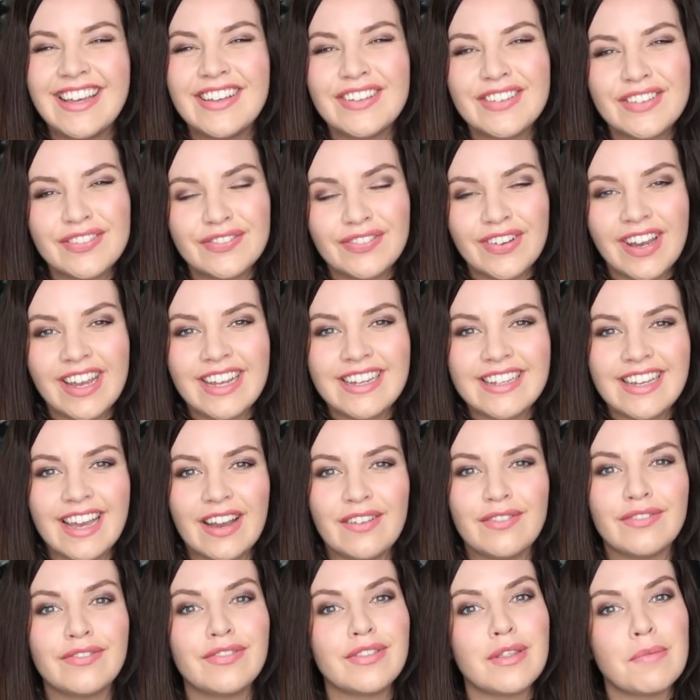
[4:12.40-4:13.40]
to find
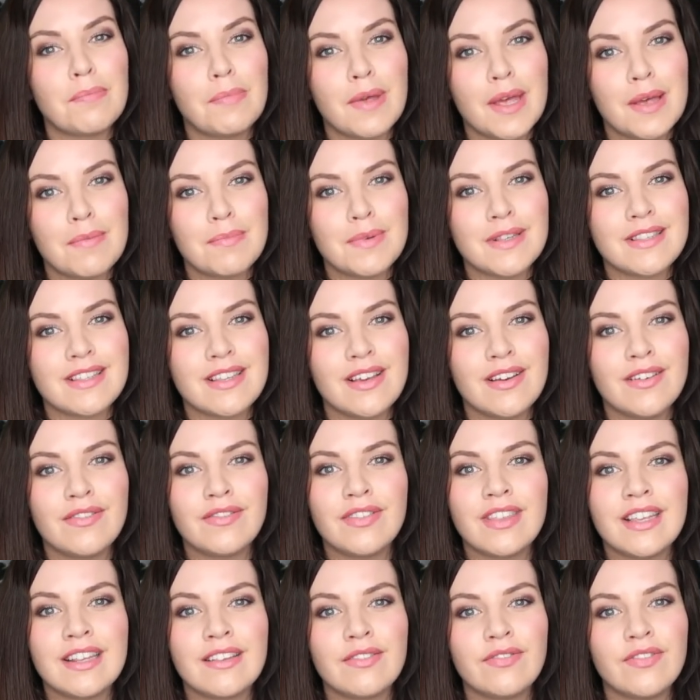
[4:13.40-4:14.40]
out for the purpose
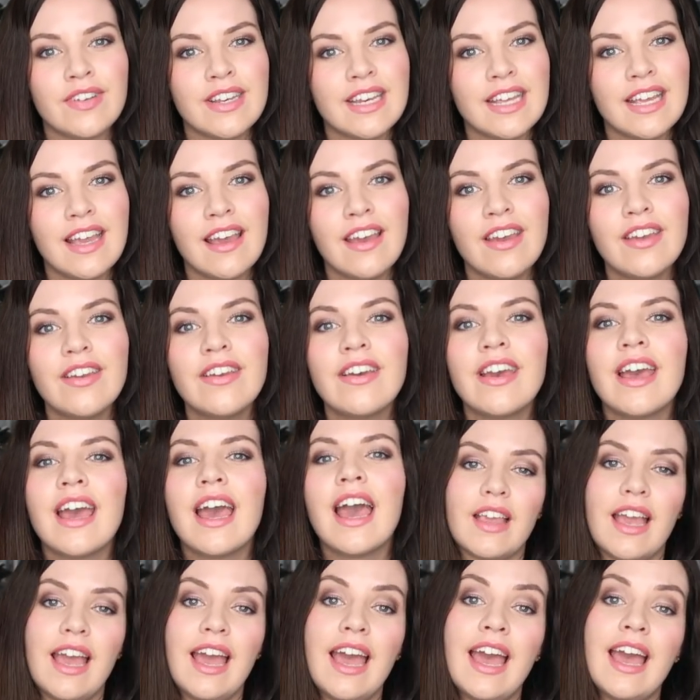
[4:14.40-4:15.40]
of this video,
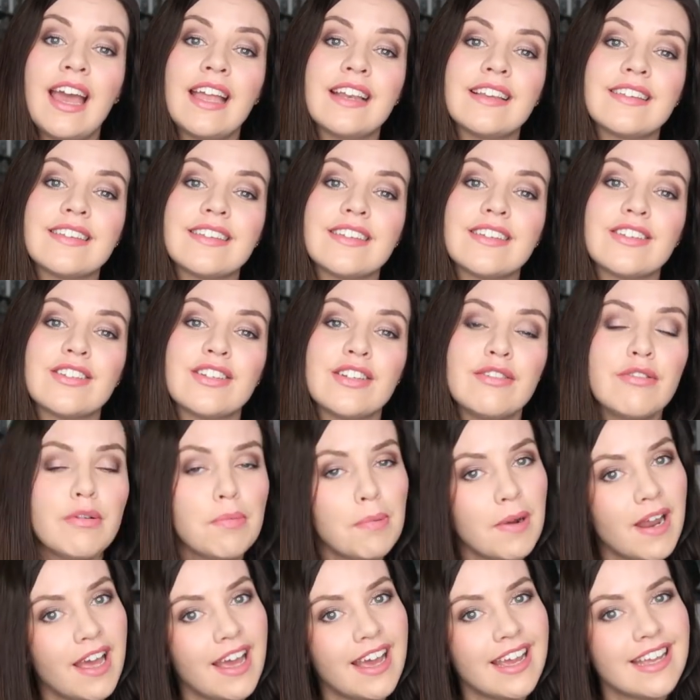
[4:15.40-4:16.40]
and she
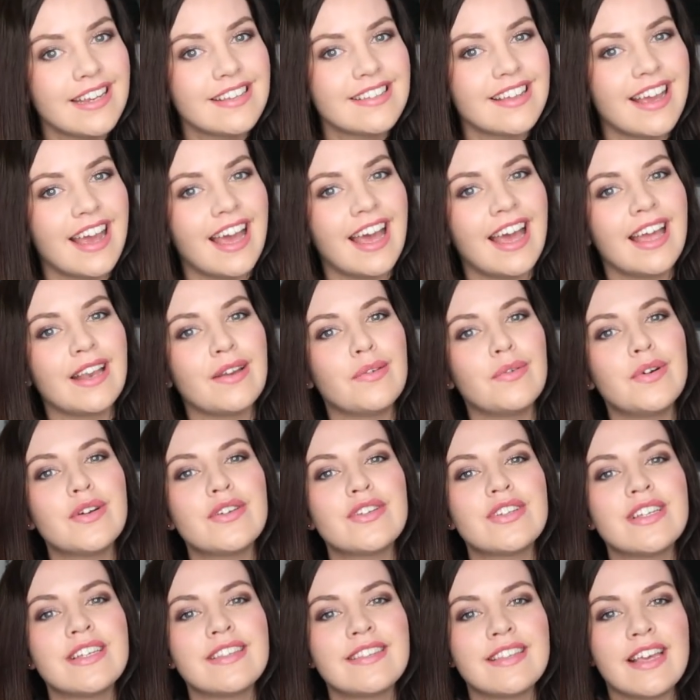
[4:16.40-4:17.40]
replied, and what
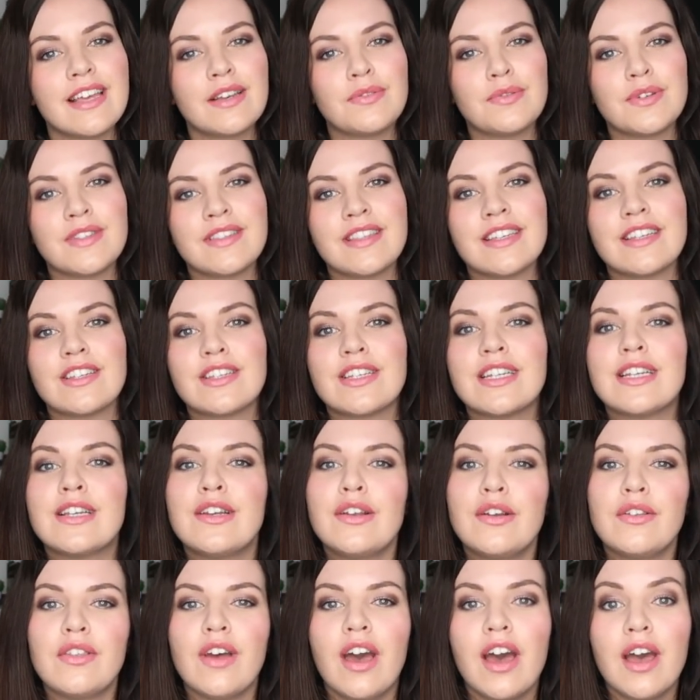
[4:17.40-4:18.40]
she said was that she
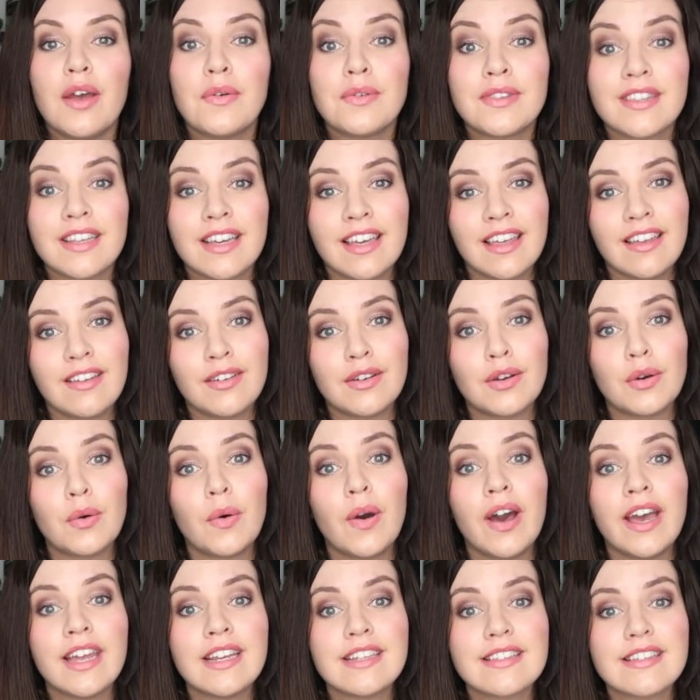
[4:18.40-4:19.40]
knew that I was a girl
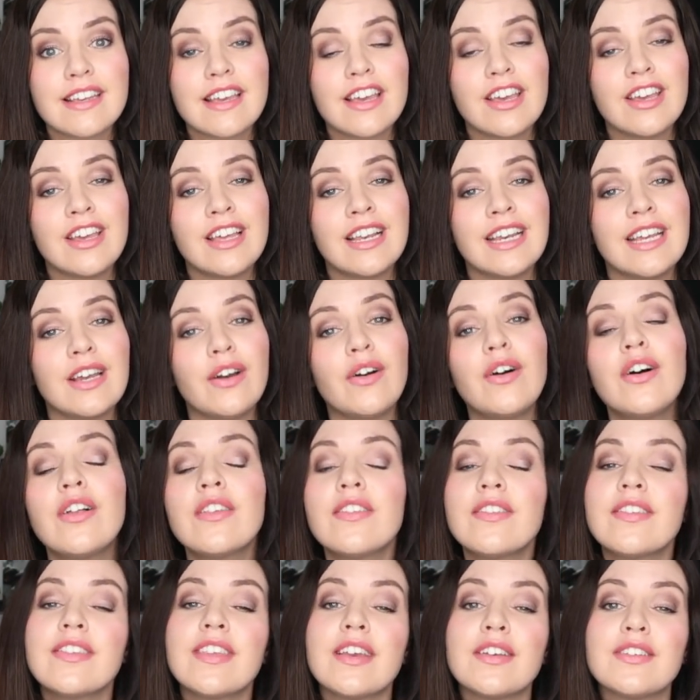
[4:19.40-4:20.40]
quite early
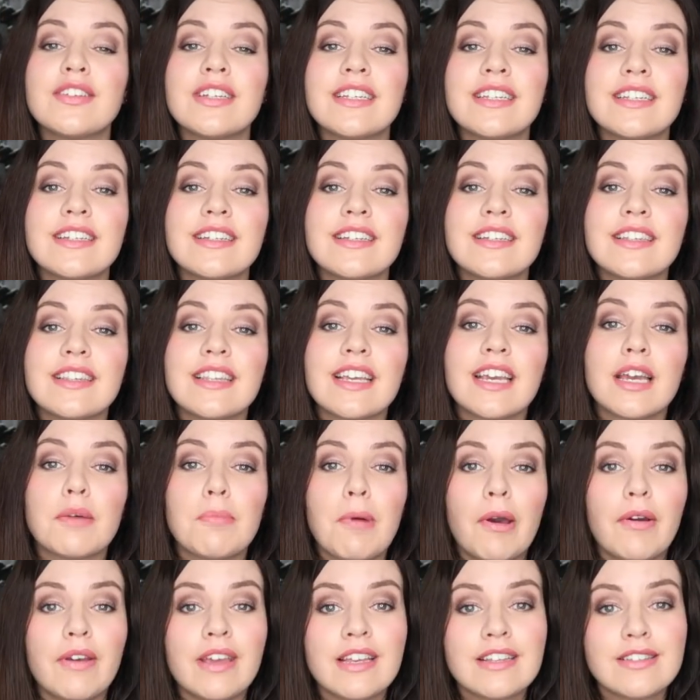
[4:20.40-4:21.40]
on, so she didn't think
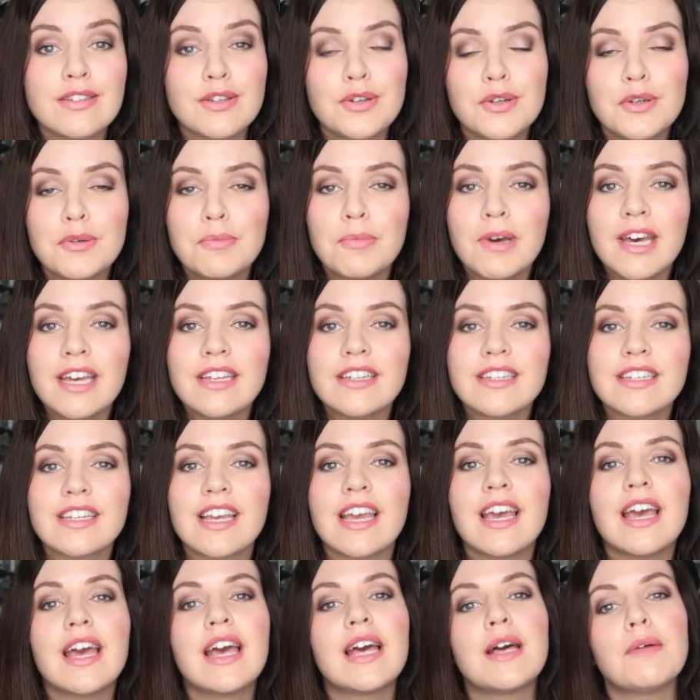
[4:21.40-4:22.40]
about it too much,
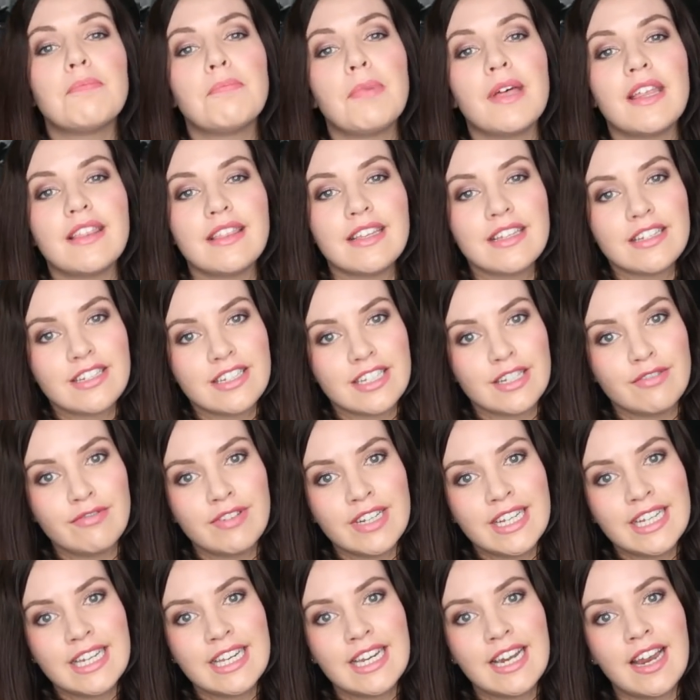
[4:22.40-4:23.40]
but that she
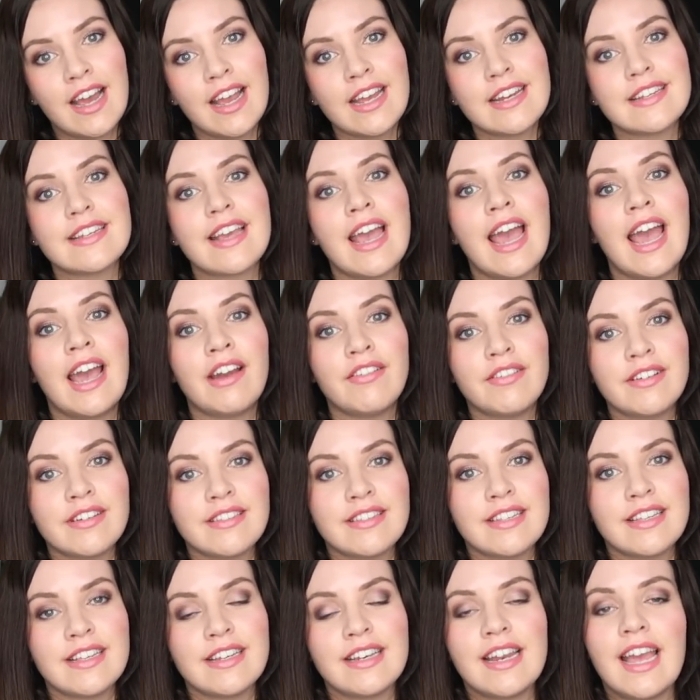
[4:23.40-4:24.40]
really liked
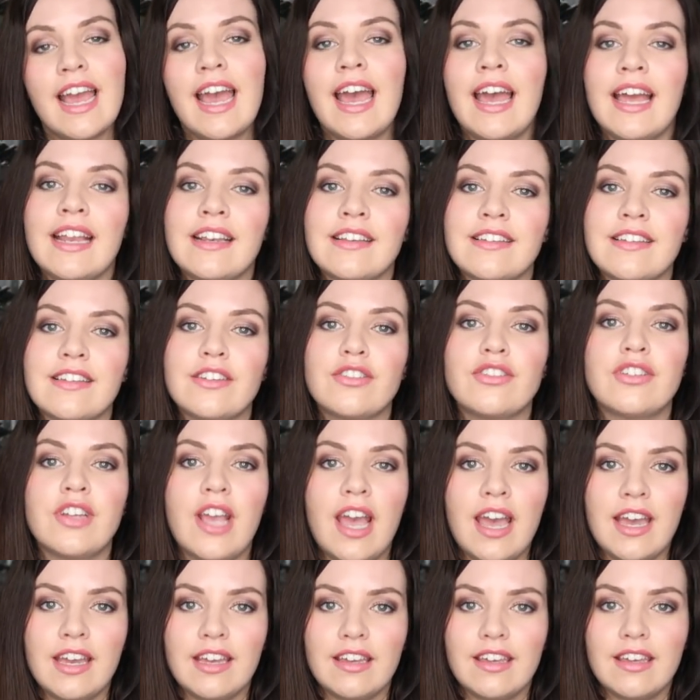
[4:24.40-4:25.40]
Harrison and
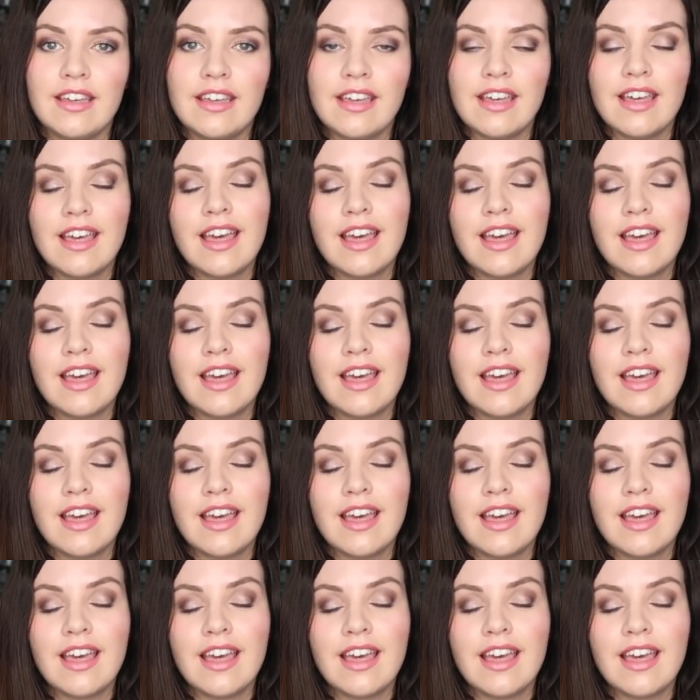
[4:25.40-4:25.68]
Jack.